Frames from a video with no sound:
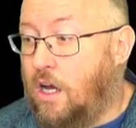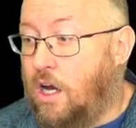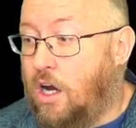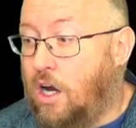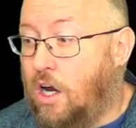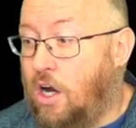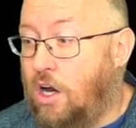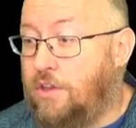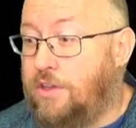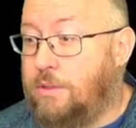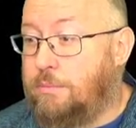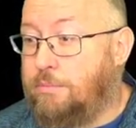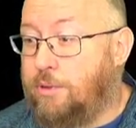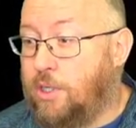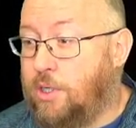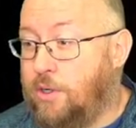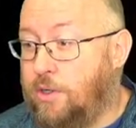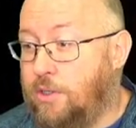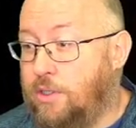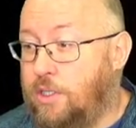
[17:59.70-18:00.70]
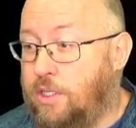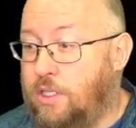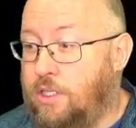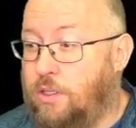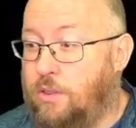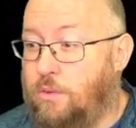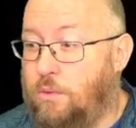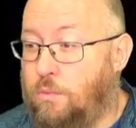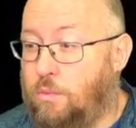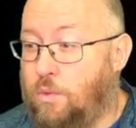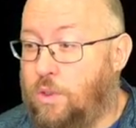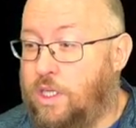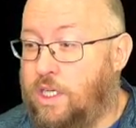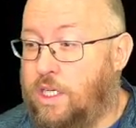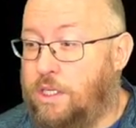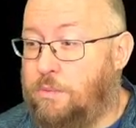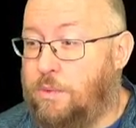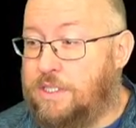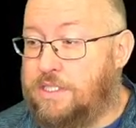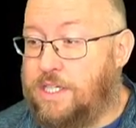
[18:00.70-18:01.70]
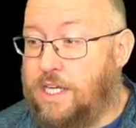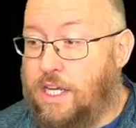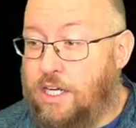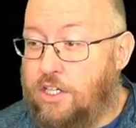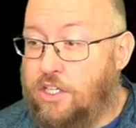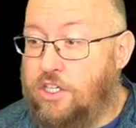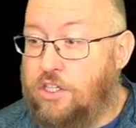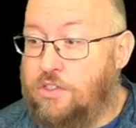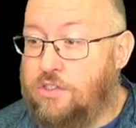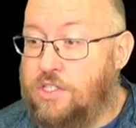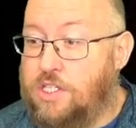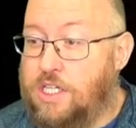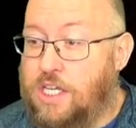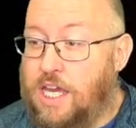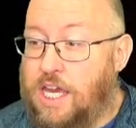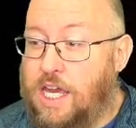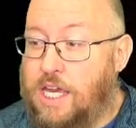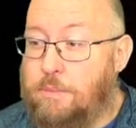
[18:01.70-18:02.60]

On the burn, we once again are using a